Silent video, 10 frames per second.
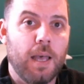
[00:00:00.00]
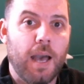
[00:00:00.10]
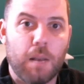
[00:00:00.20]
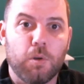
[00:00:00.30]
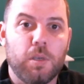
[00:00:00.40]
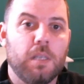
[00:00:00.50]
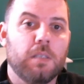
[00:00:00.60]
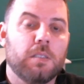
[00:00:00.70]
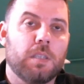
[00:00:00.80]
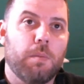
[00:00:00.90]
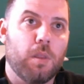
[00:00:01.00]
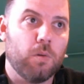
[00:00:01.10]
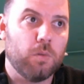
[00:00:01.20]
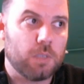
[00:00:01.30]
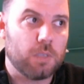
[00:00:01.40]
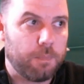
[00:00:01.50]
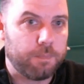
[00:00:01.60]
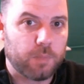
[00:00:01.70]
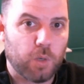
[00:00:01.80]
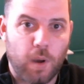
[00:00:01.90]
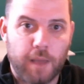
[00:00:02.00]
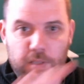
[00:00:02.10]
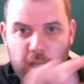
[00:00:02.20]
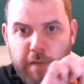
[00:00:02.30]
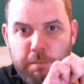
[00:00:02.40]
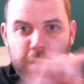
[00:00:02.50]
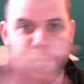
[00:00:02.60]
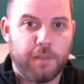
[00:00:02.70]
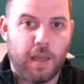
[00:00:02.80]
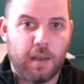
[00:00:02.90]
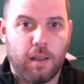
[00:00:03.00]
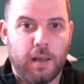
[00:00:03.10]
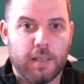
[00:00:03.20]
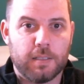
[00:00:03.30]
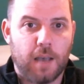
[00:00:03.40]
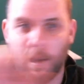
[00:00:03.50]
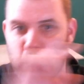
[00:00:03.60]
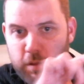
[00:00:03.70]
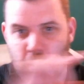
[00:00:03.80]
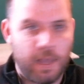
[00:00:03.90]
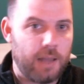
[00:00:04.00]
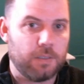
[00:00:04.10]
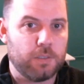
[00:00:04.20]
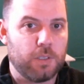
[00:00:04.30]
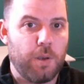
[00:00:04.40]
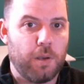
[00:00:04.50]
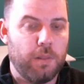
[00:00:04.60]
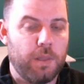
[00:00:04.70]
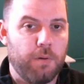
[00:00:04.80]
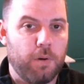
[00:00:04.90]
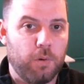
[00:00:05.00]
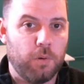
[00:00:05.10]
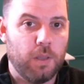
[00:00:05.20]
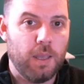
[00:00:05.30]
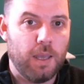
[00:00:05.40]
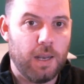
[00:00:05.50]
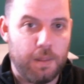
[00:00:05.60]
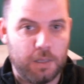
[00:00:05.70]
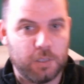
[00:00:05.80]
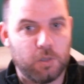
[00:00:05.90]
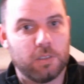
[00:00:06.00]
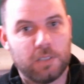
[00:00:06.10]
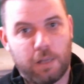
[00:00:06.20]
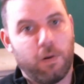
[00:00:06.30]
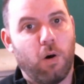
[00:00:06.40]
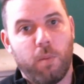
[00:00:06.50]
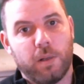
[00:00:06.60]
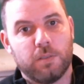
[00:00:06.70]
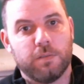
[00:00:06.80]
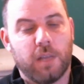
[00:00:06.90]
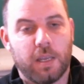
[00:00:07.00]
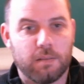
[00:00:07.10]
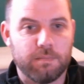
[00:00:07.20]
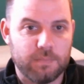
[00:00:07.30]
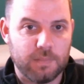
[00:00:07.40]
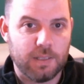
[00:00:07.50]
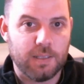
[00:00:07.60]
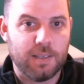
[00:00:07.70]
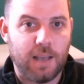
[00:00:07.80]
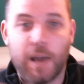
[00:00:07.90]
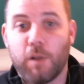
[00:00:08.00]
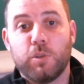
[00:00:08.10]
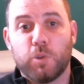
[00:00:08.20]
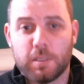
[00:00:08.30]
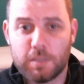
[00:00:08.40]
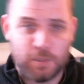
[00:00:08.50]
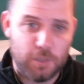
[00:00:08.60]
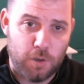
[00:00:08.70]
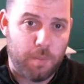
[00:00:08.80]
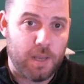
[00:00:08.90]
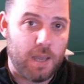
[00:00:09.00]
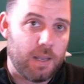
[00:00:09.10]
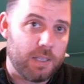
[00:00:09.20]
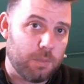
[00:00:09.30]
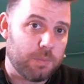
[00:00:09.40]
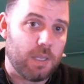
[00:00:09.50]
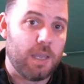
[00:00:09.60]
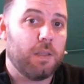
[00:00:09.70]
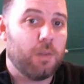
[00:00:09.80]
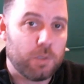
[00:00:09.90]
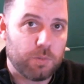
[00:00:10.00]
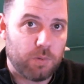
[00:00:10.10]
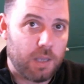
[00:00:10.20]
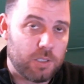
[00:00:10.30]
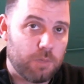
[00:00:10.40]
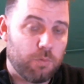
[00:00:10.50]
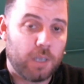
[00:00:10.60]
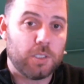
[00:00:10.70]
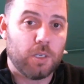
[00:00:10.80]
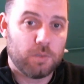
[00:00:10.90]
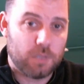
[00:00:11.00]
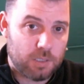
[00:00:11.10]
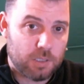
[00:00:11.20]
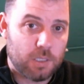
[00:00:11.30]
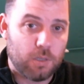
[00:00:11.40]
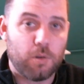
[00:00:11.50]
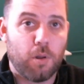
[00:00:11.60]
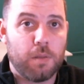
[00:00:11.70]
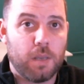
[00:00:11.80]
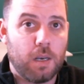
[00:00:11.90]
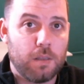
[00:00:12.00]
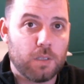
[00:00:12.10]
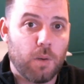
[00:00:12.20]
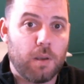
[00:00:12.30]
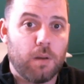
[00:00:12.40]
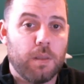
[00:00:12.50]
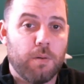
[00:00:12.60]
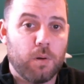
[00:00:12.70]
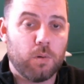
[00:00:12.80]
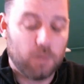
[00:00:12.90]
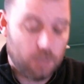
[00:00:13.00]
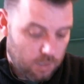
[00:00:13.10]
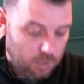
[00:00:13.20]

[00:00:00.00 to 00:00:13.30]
And I'm looking into some of those graphs that have big flat lines. I don't think counting is going on there at all. I think they're just going to stuff a whole bunch of I don't trust the denominator, as I'm saying, in those ratios. I just don't think anything's going on there at all.